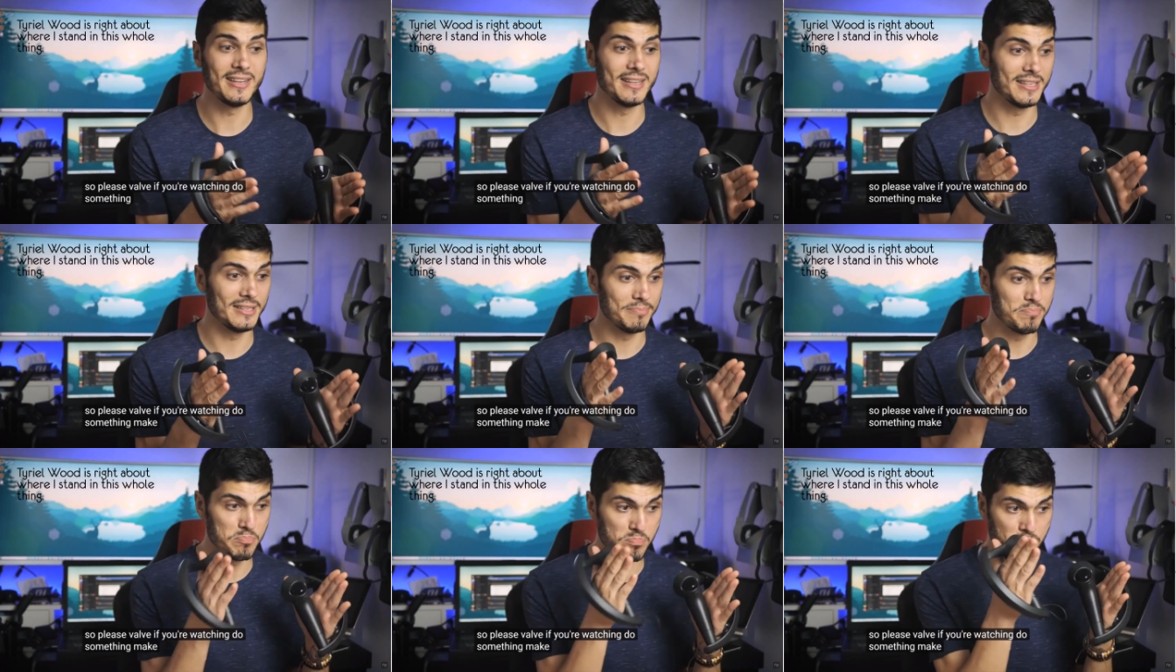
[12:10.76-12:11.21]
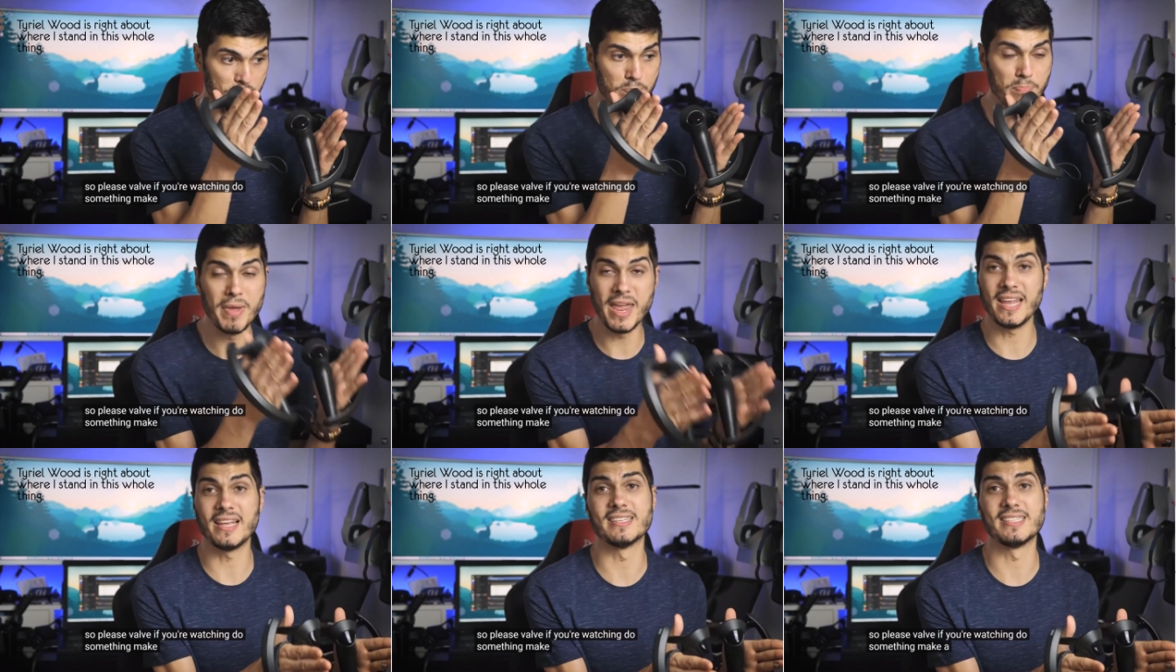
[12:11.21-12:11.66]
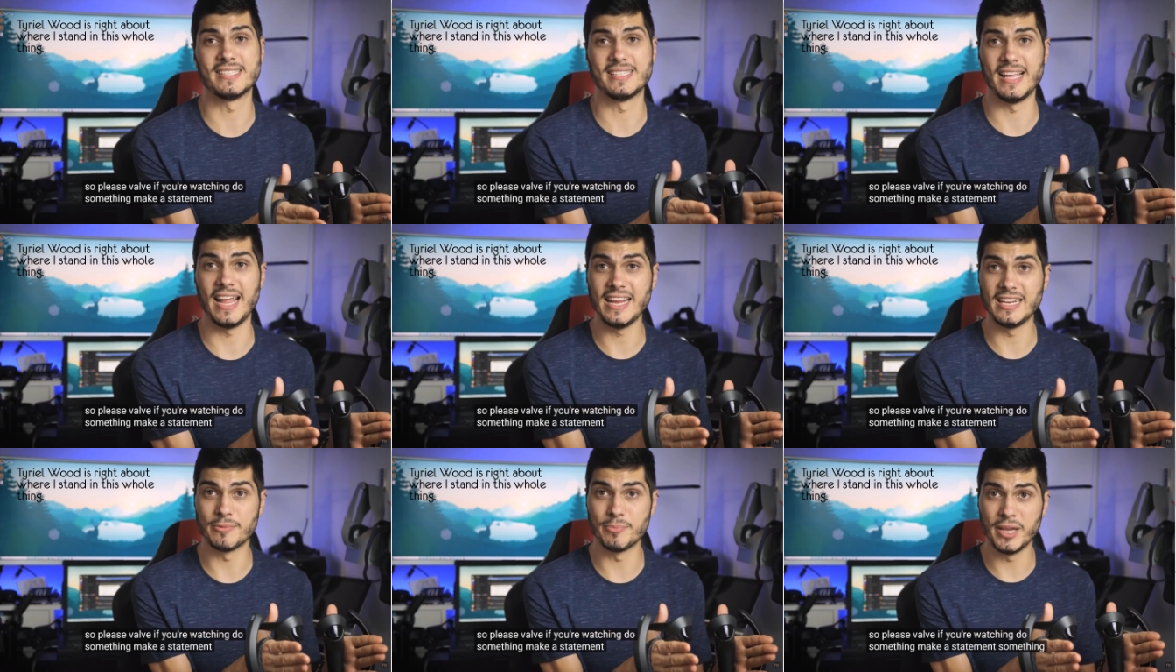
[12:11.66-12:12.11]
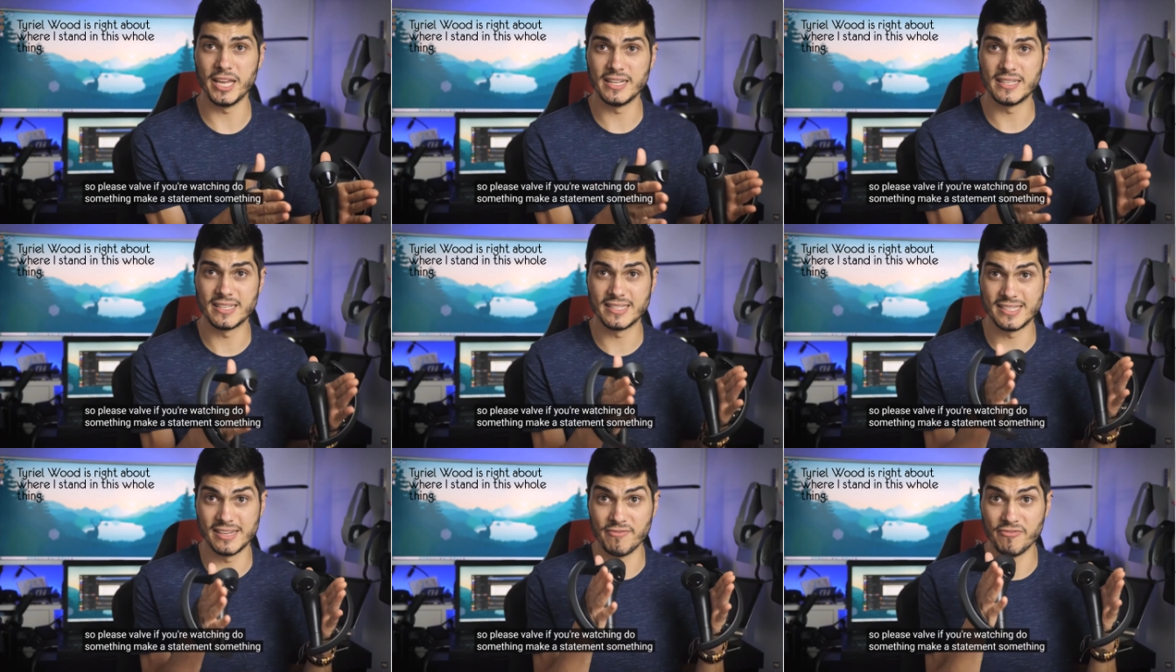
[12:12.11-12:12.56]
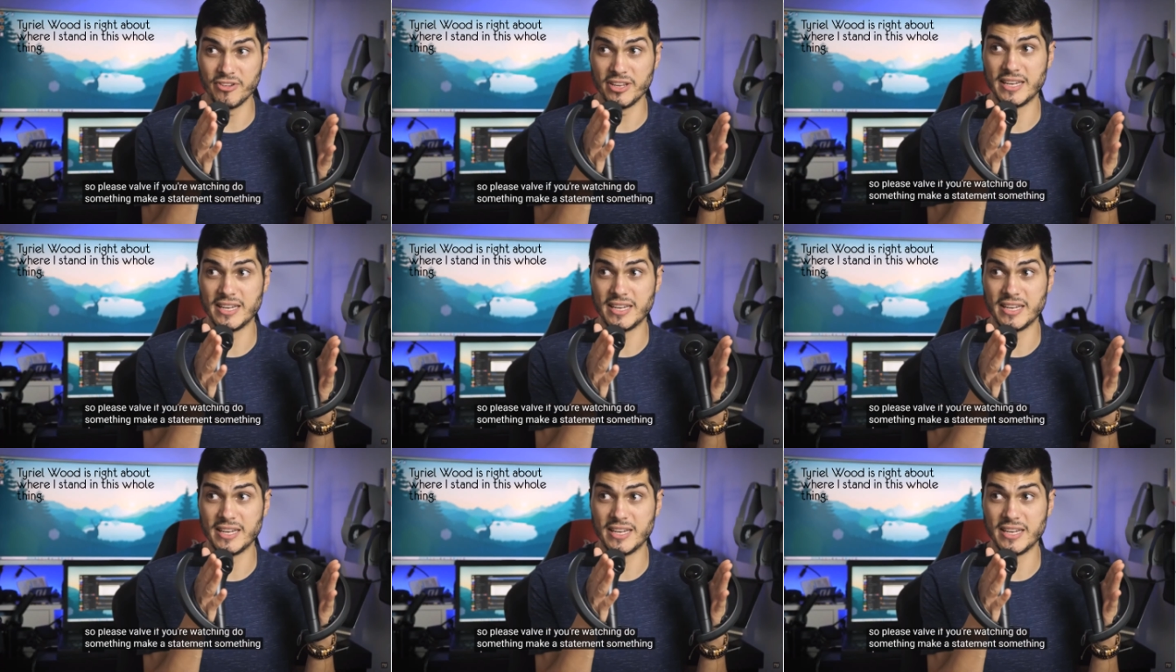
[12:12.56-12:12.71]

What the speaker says: think, or rather I hope,